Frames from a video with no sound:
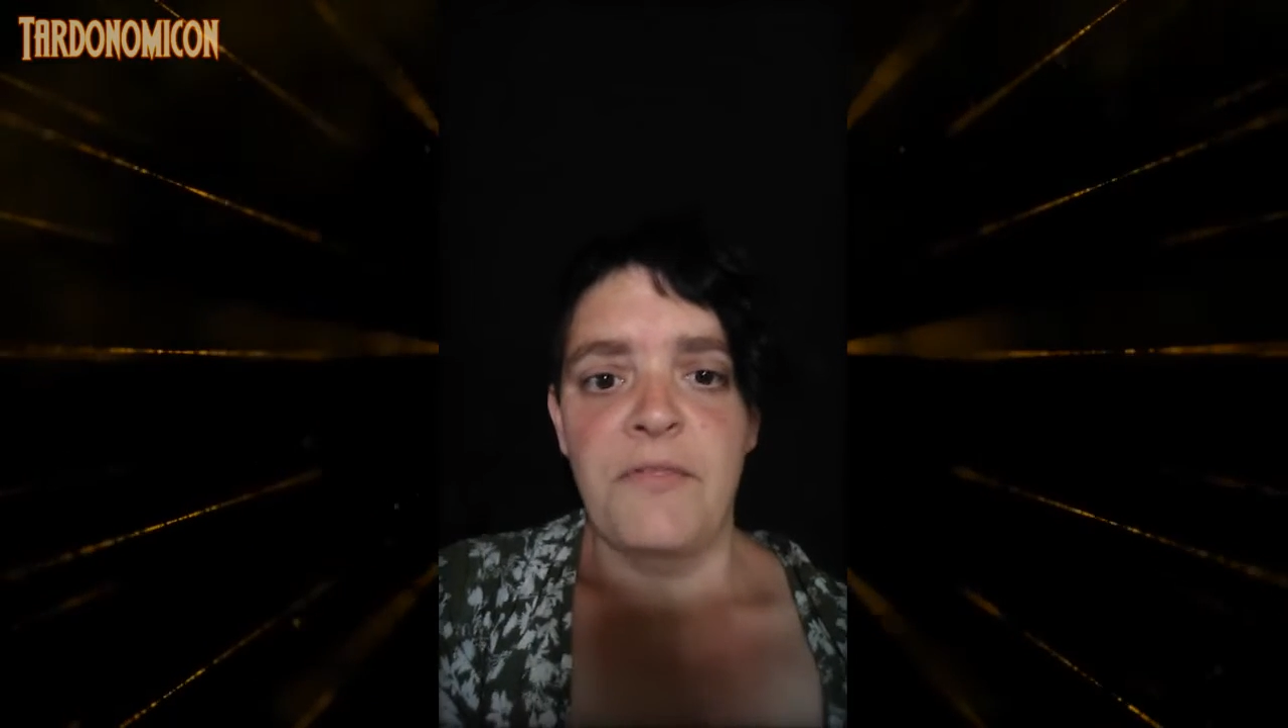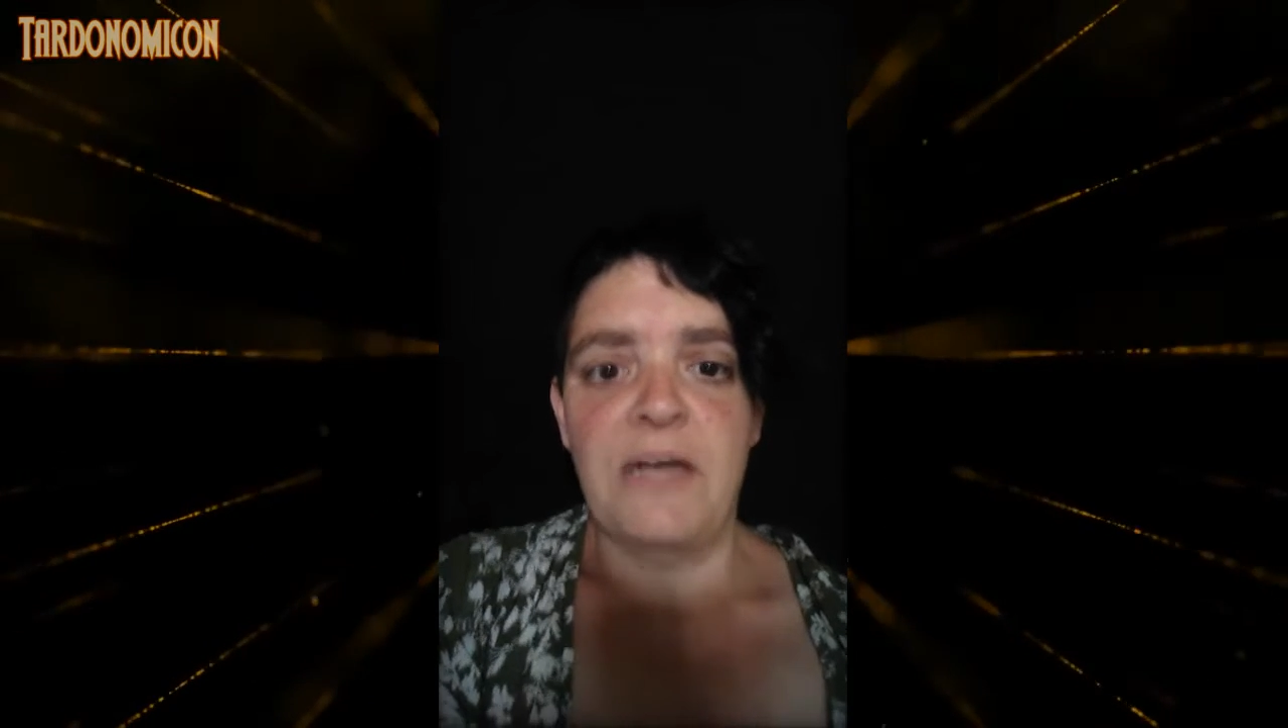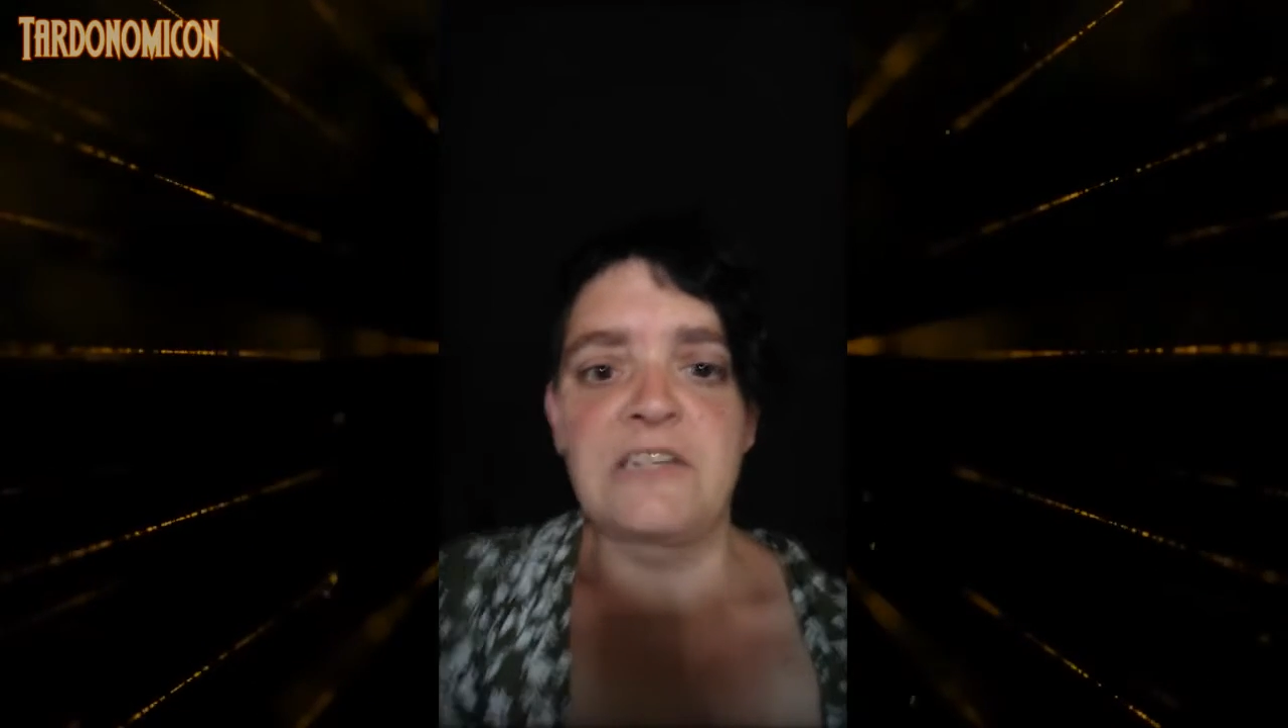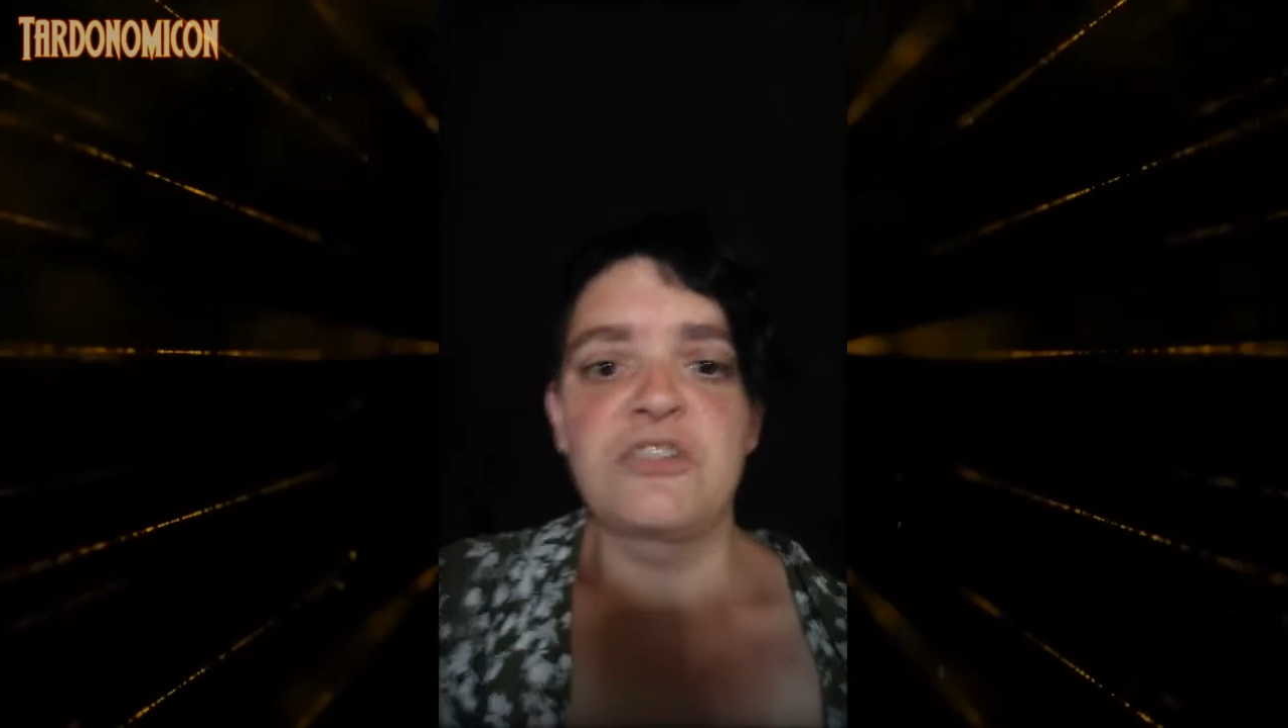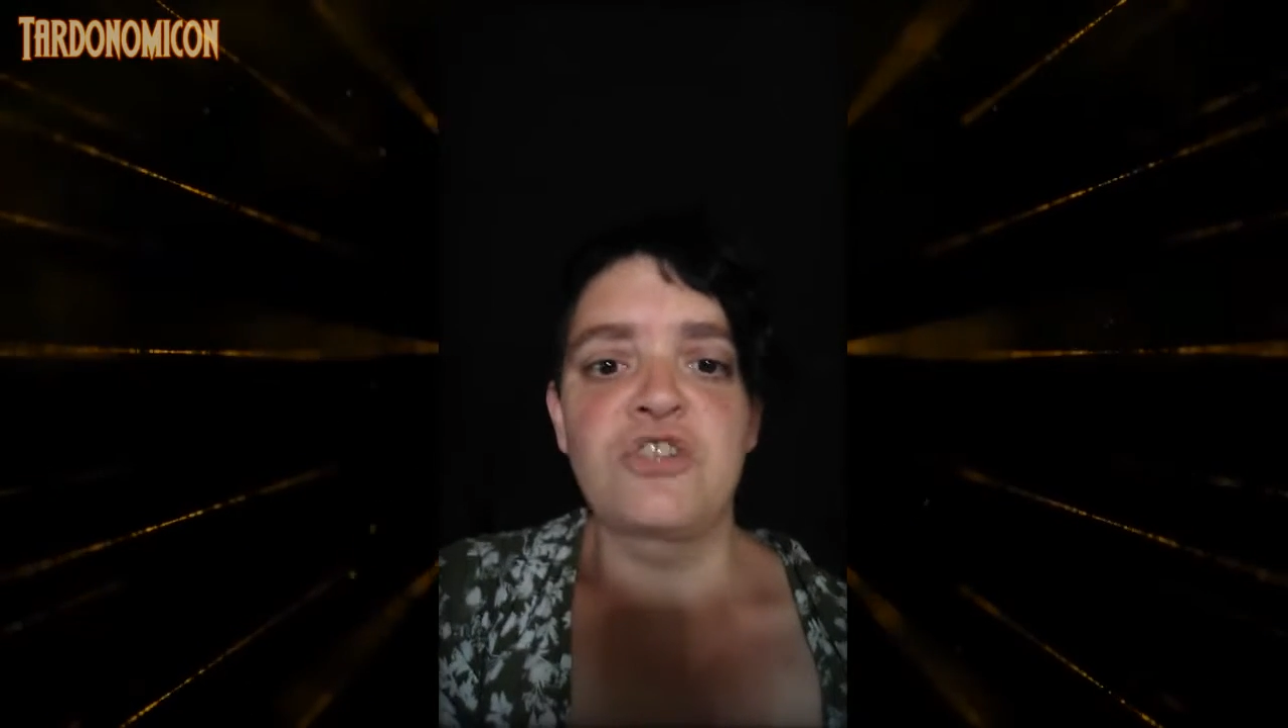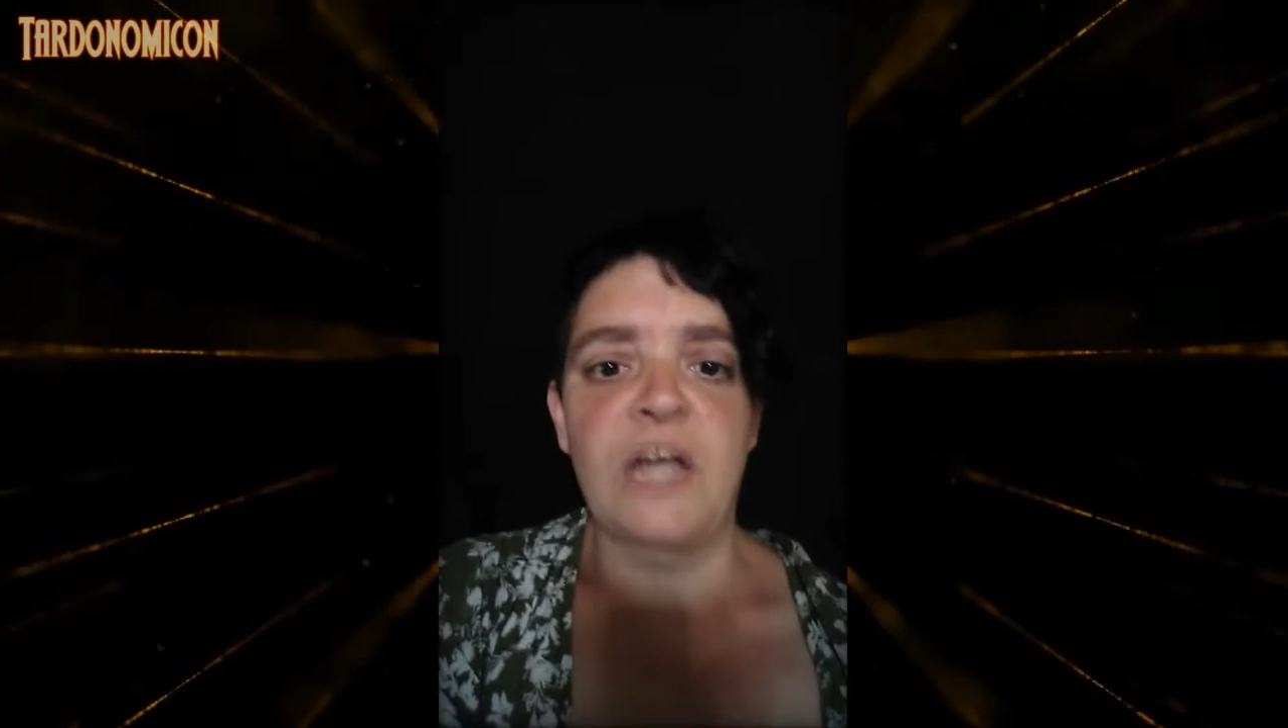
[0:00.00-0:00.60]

that